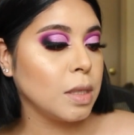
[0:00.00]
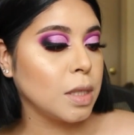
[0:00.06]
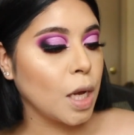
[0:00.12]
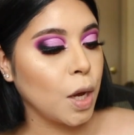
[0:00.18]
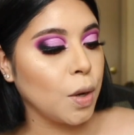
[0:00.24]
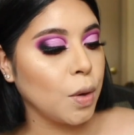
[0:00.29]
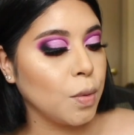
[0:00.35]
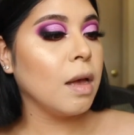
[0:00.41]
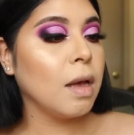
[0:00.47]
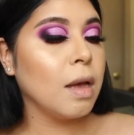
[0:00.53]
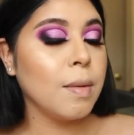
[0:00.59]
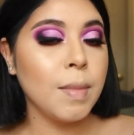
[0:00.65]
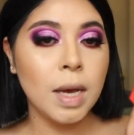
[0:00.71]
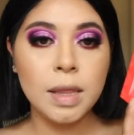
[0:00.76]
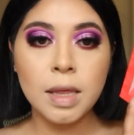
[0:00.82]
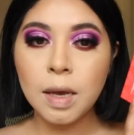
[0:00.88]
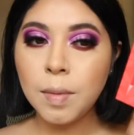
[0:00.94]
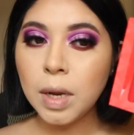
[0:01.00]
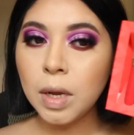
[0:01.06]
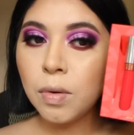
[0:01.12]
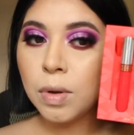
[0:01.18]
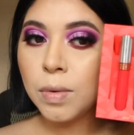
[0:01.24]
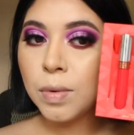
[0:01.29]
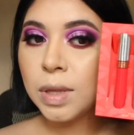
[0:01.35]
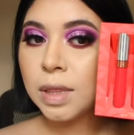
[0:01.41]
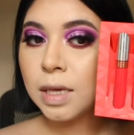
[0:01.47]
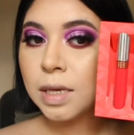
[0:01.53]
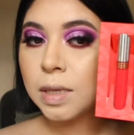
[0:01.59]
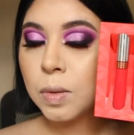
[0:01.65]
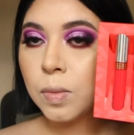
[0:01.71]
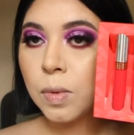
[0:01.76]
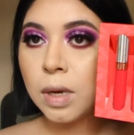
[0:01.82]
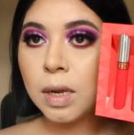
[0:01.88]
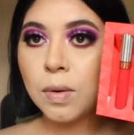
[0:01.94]
So I think I'm gonna go in with
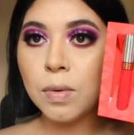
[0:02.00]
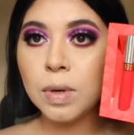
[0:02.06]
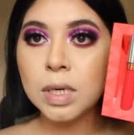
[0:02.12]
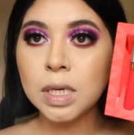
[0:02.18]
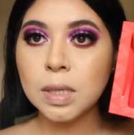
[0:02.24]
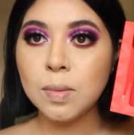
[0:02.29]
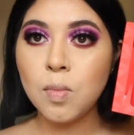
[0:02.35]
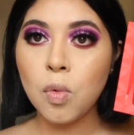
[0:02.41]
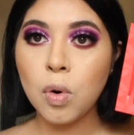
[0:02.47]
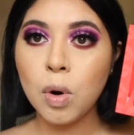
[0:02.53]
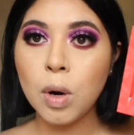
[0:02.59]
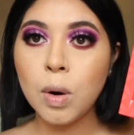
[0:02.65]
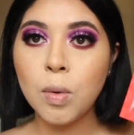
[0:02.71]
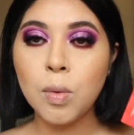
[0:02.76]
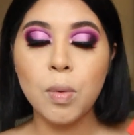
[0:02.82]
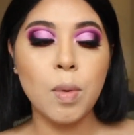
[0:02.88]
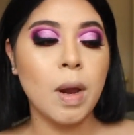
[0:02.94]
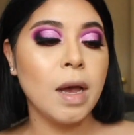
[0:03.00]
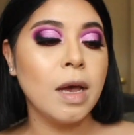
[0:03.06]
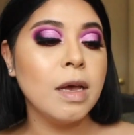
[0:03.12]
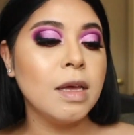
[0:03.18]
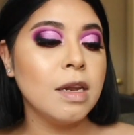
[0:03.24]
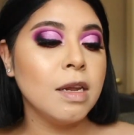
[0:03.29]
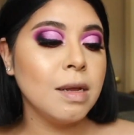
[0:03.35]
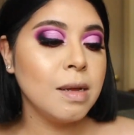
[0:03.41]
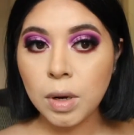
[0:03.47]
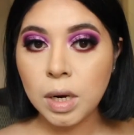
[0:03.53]
this one, which is more red.